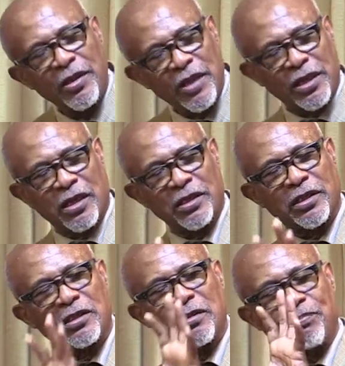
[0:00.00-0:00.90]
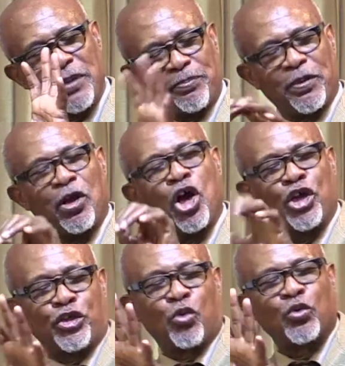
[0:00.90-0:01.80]
that other people
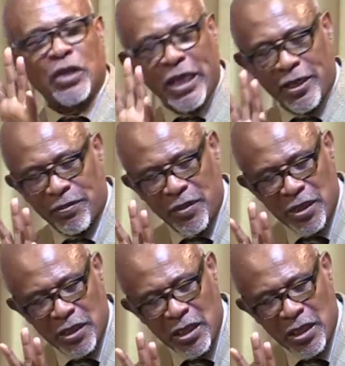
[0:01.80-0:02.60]
don't like me.